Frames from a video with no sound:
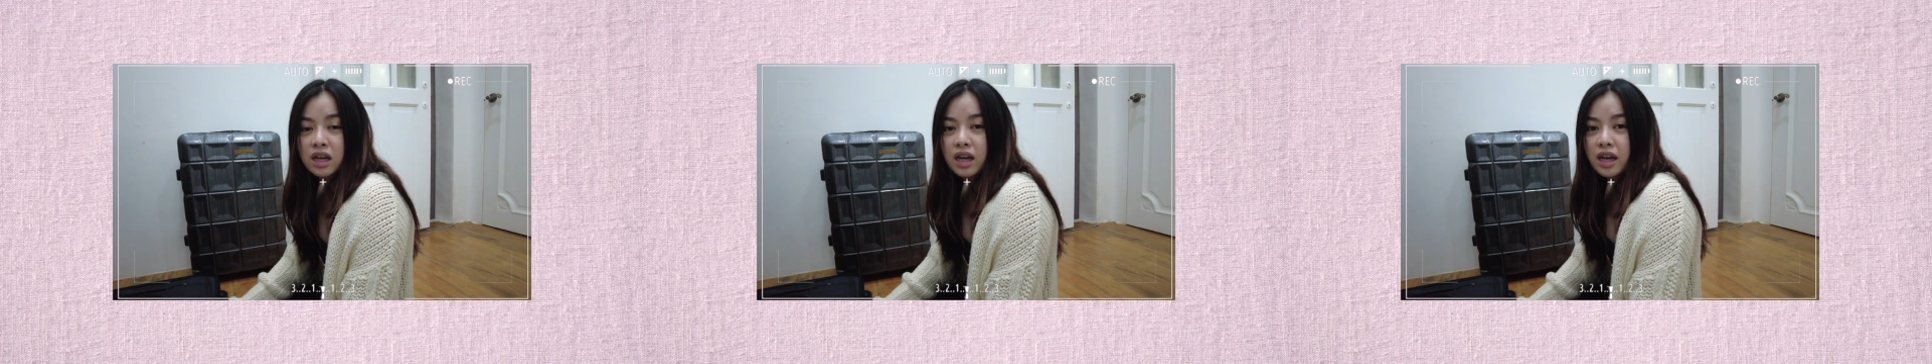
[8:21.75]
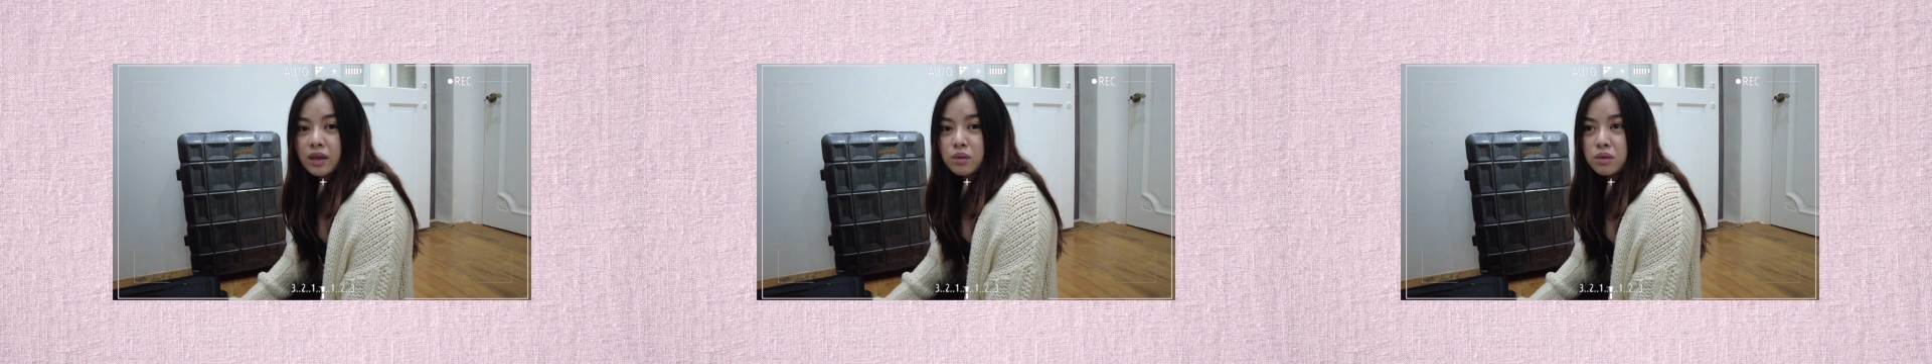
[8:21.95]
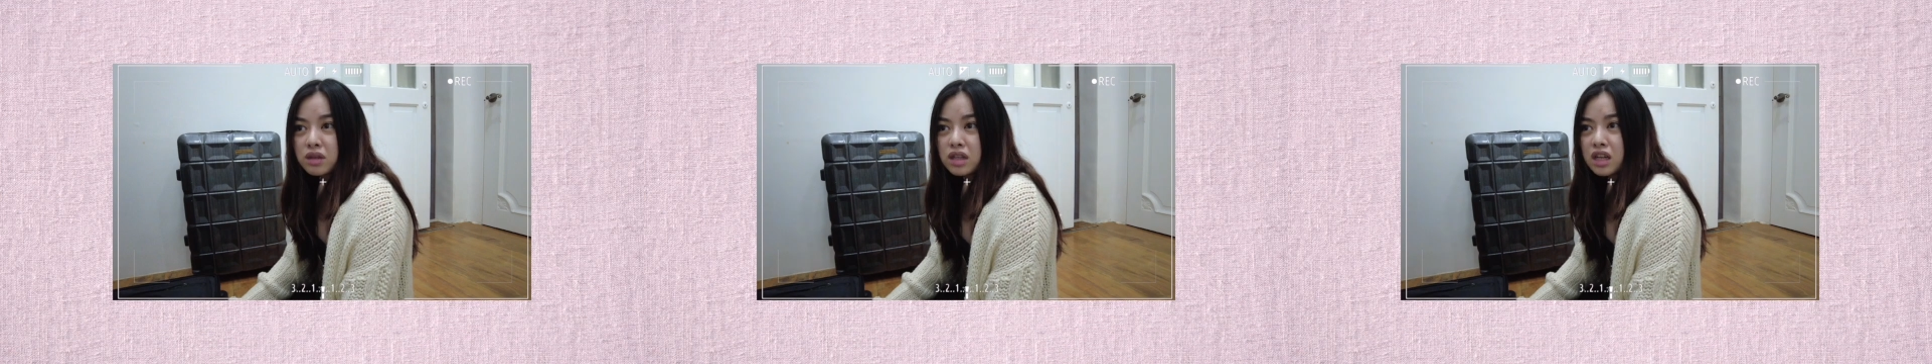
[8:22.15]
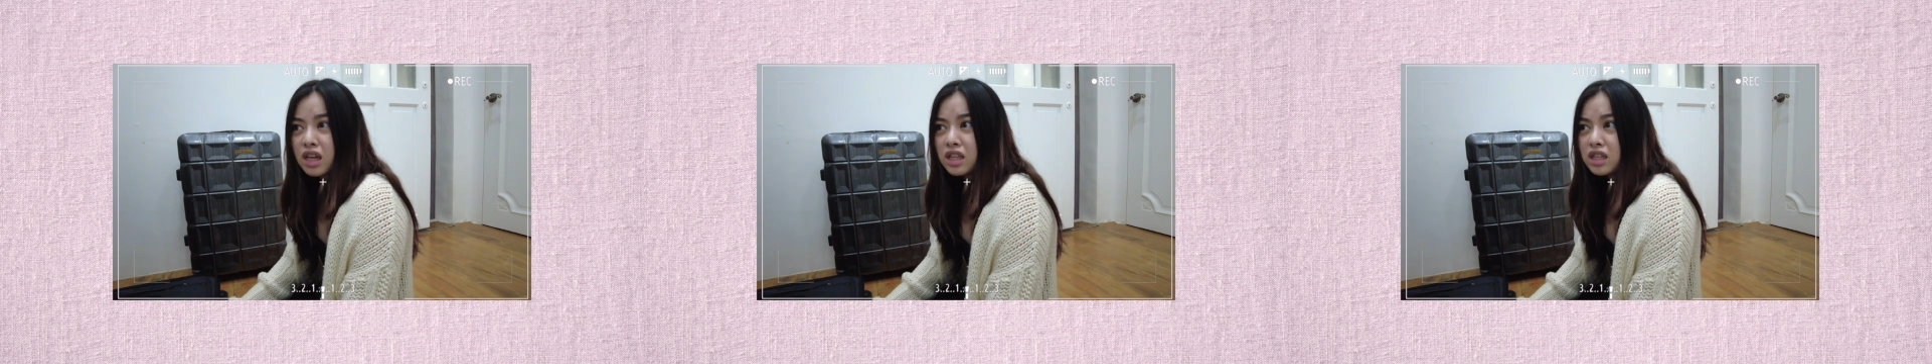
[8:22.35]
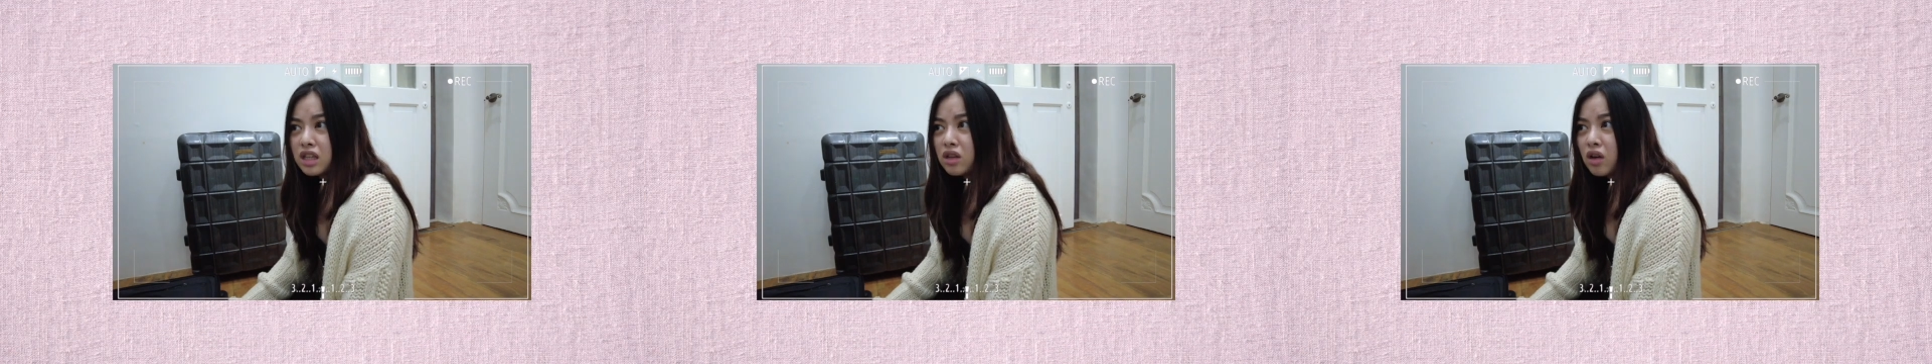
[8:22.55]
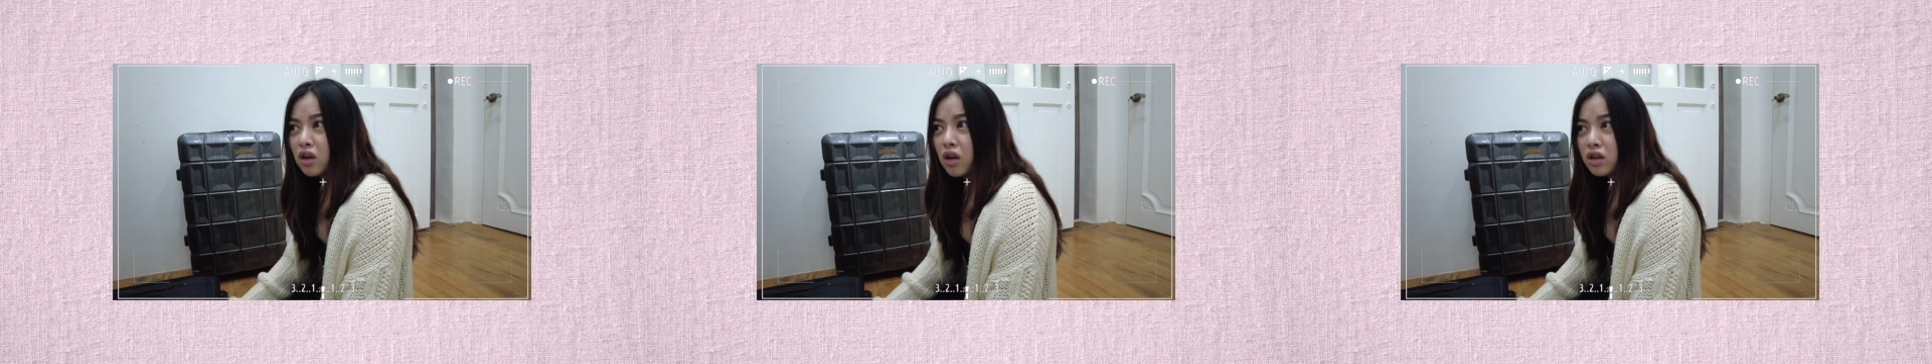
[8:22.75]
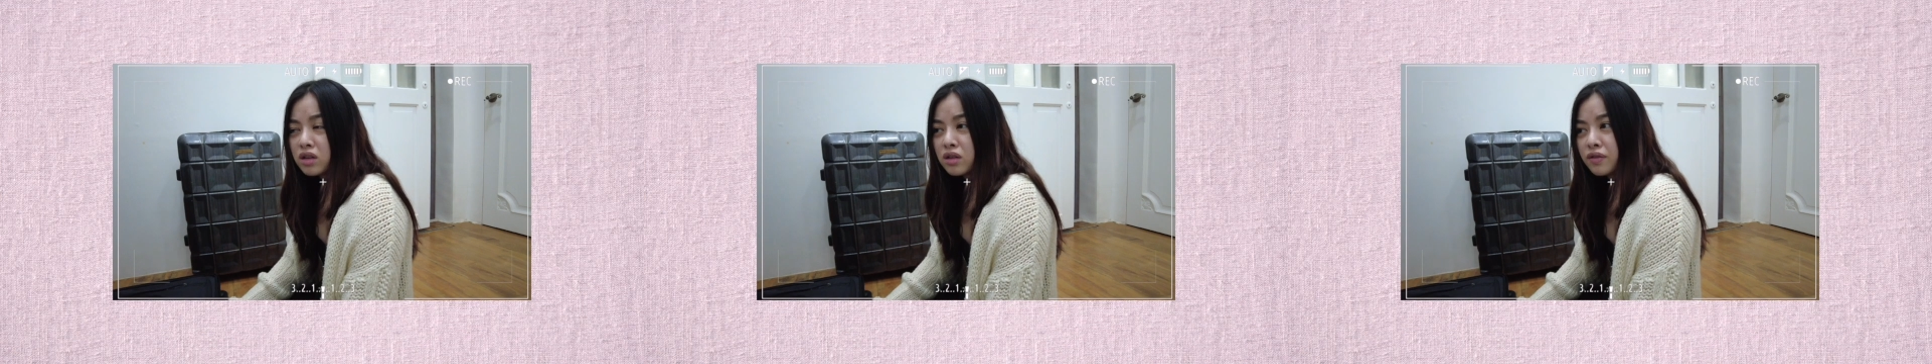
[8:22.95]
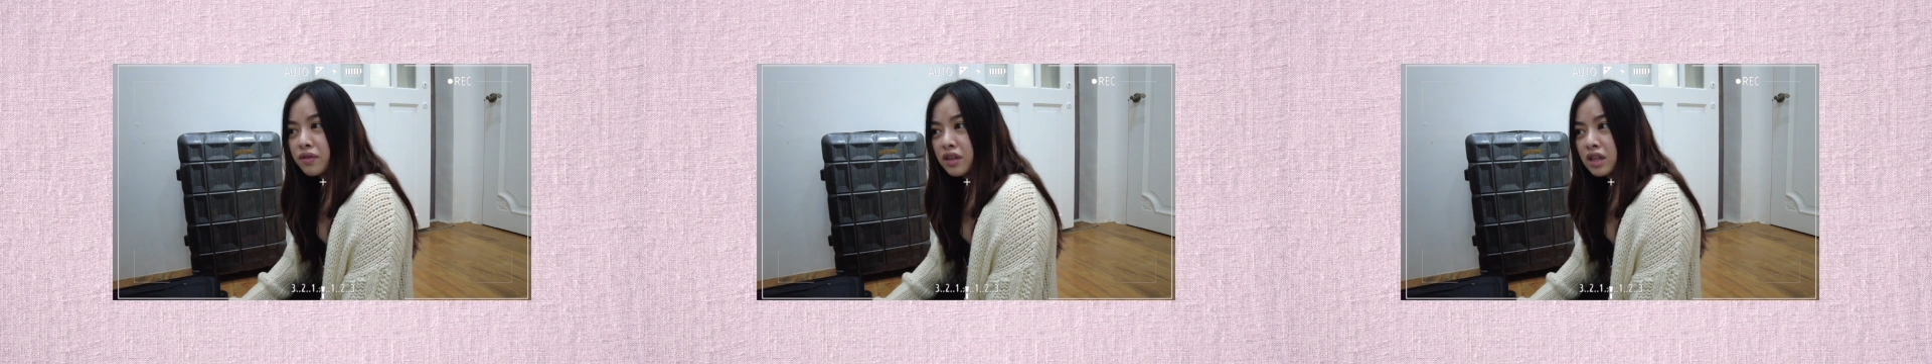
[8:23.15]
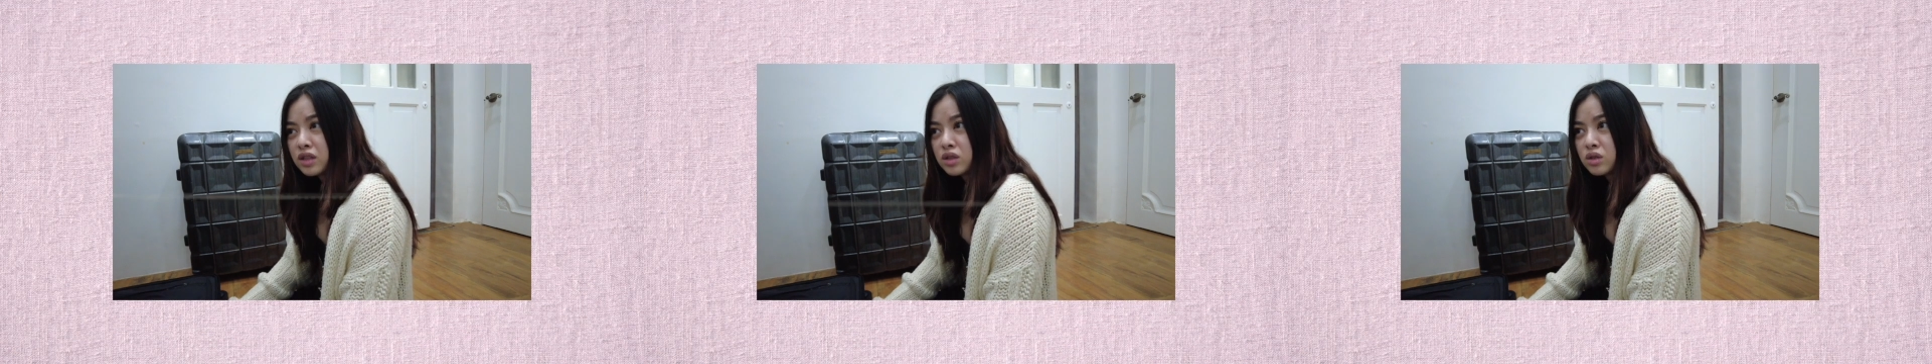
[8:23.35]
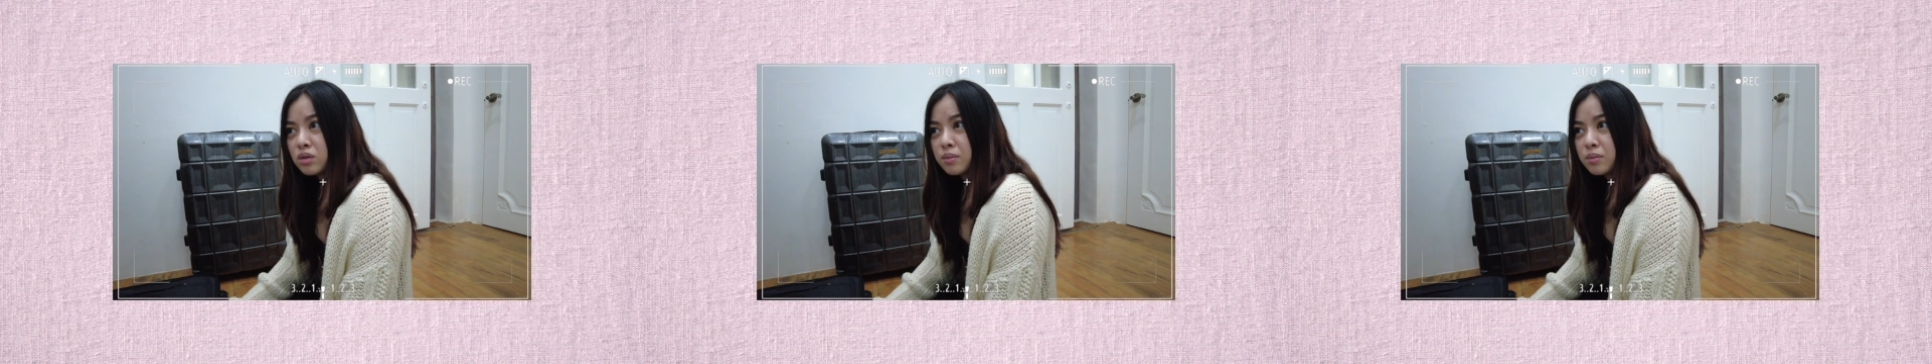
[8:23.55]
I don't think I need a lot of things